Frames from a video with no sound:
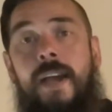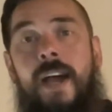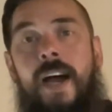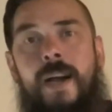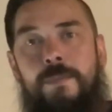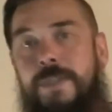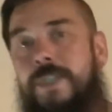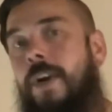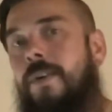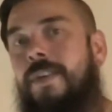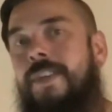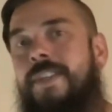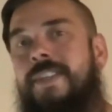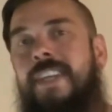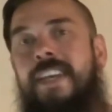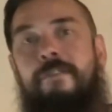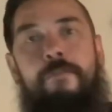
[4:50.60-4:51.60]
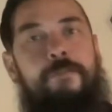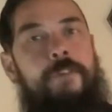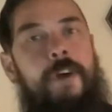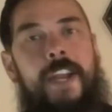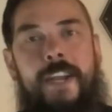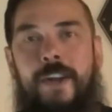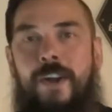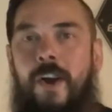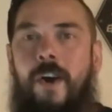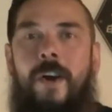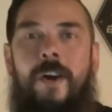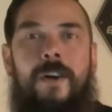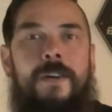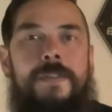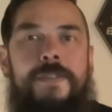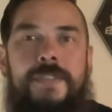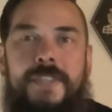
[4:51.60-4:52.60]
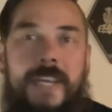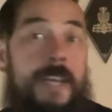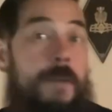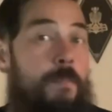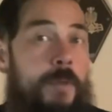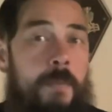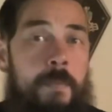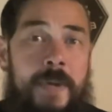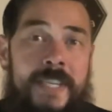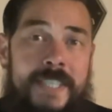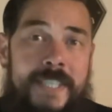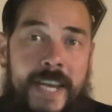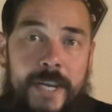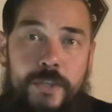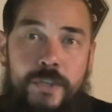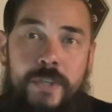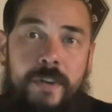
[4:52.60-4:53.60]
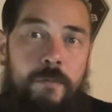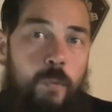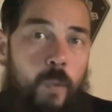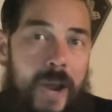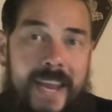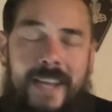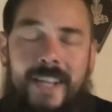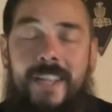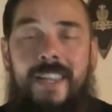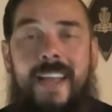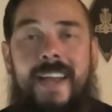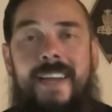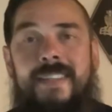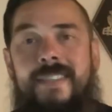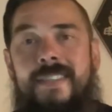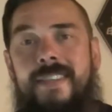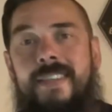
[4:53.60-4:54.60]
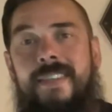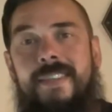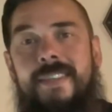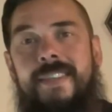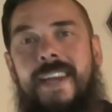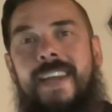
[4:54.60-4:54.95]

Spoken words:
I'm starting to see fight cards, implementation of weight classes,